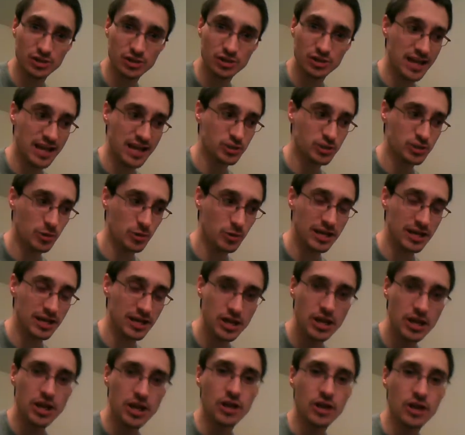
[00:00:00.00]
on Tatooine,
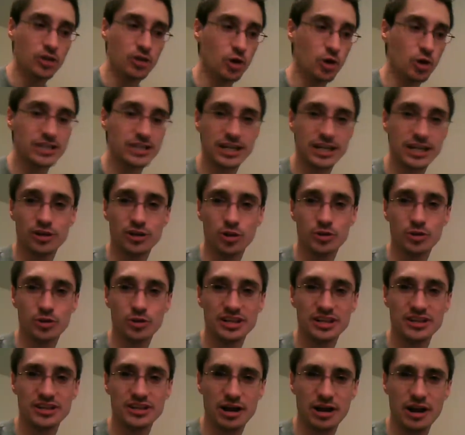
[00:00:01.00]
those get
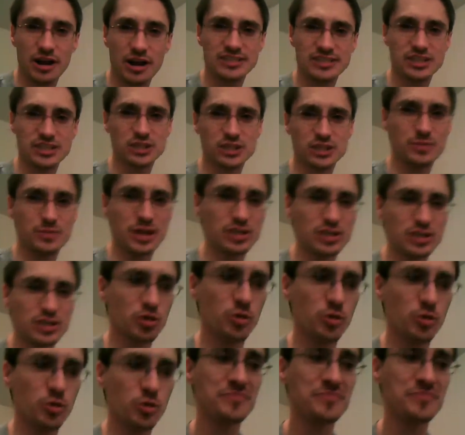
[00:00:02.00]
included in there as a
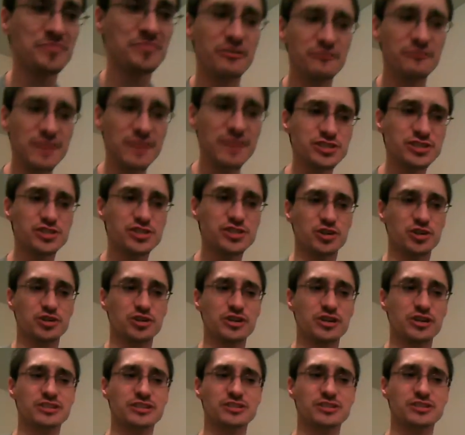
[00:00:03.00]
special
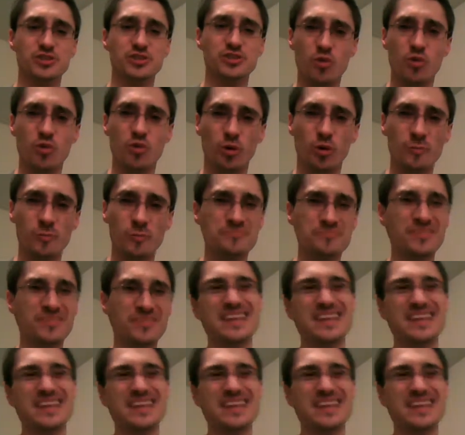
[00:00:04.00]
featured duel.